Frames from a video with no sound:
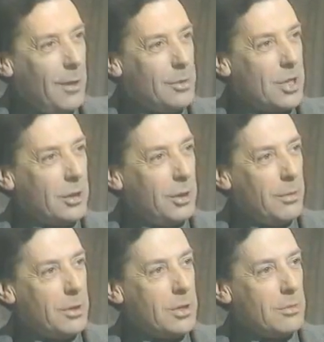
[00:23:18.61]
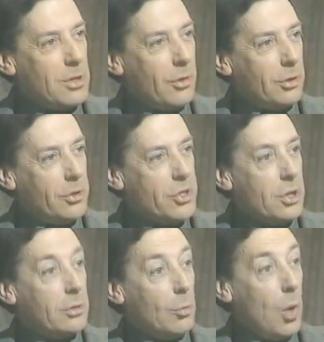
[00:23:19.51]
It was certainly because he was difficult in a
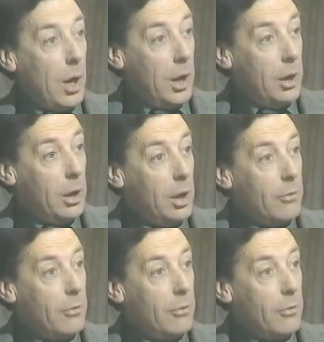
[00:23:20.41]
certain way.